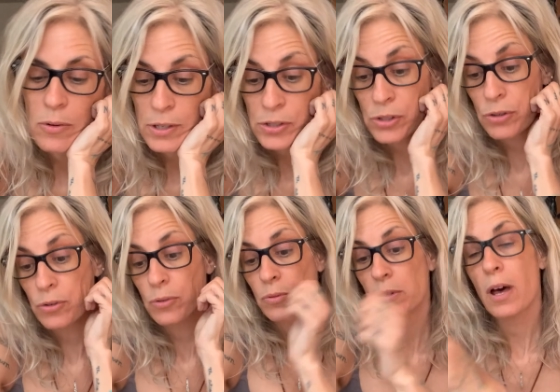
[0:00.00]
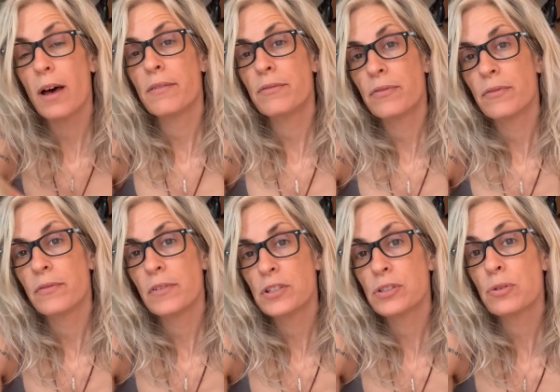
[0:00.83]
is through love,
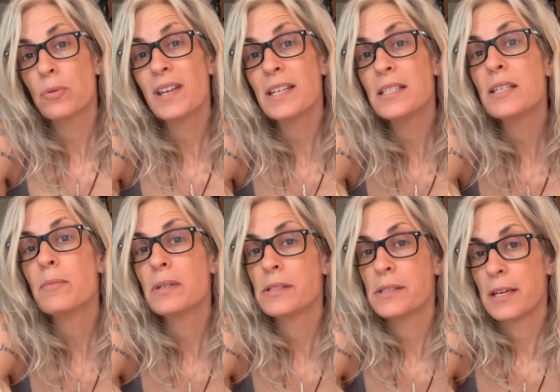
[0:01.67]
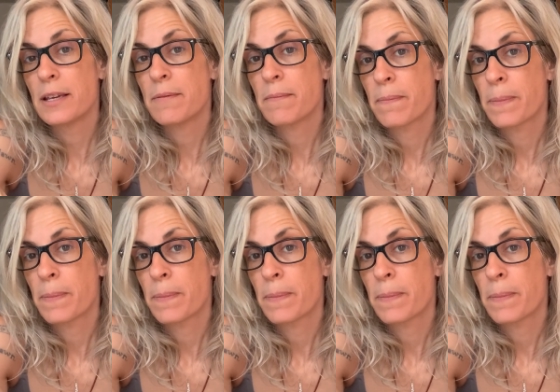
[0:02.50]
is through intimacy.